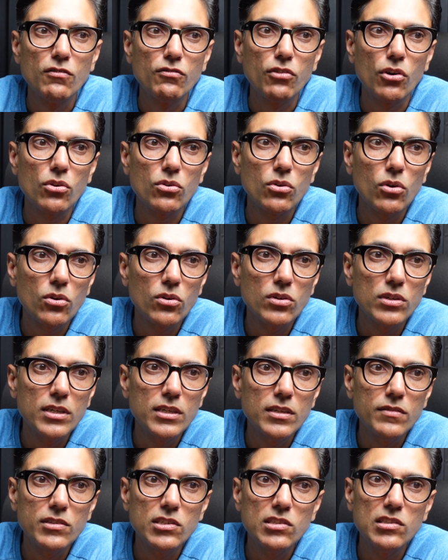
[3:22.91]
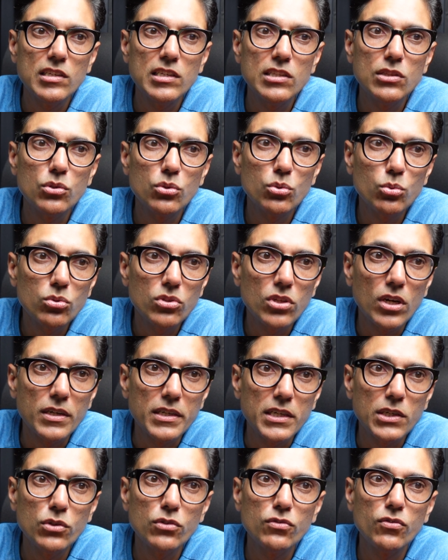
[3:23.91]
For coconut, we see
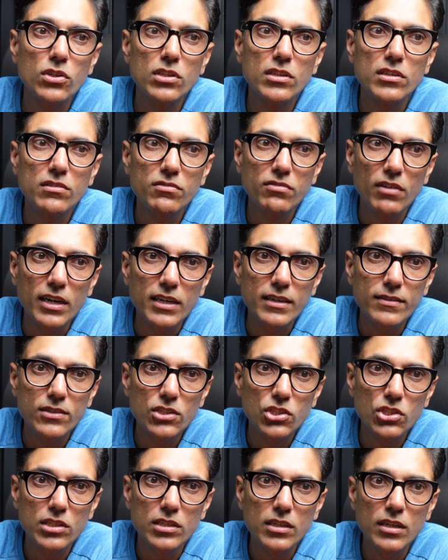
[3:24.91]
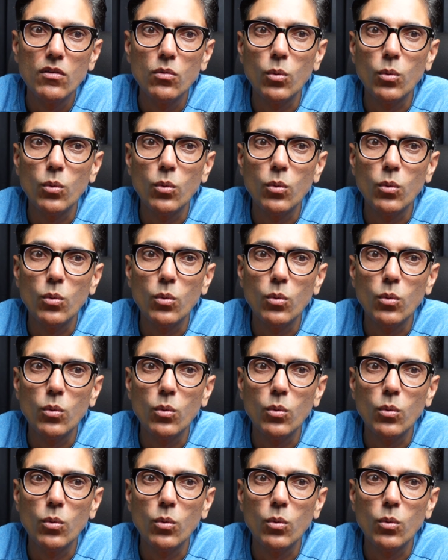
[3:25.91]
232 for the refined version,